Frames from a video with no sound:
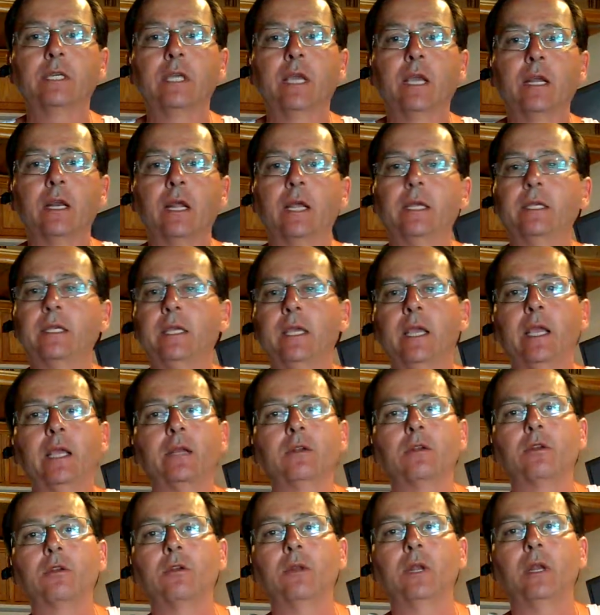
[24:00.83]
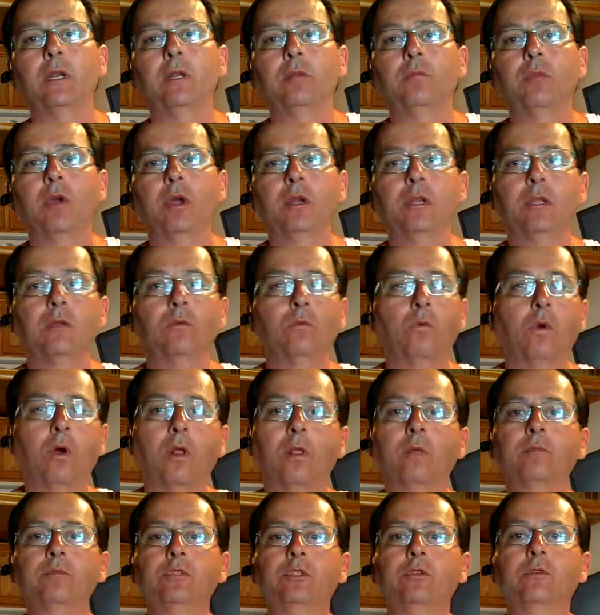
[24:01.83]
can. I can't hurt anybody, and
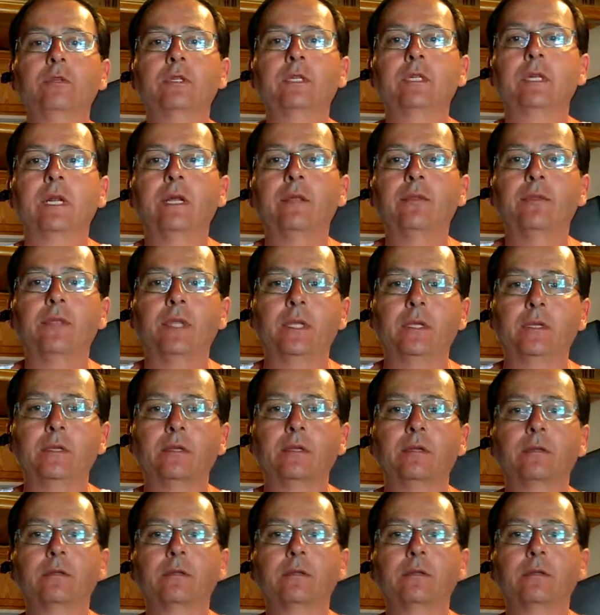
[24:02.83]
while I'm doing it, I think.